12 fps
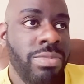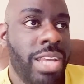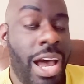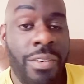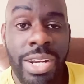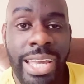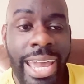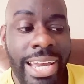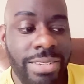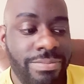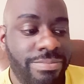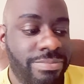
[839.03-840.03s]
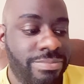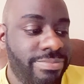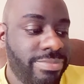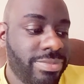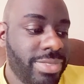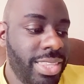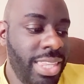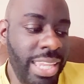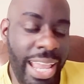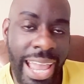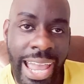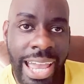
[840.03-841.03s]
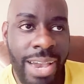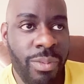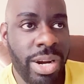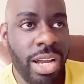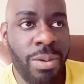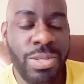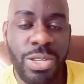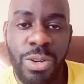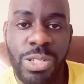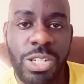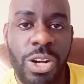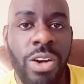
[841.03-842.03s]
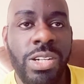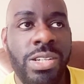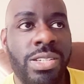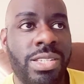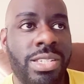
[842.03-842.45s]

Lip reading: out the gate. And when it comes to those Chargers,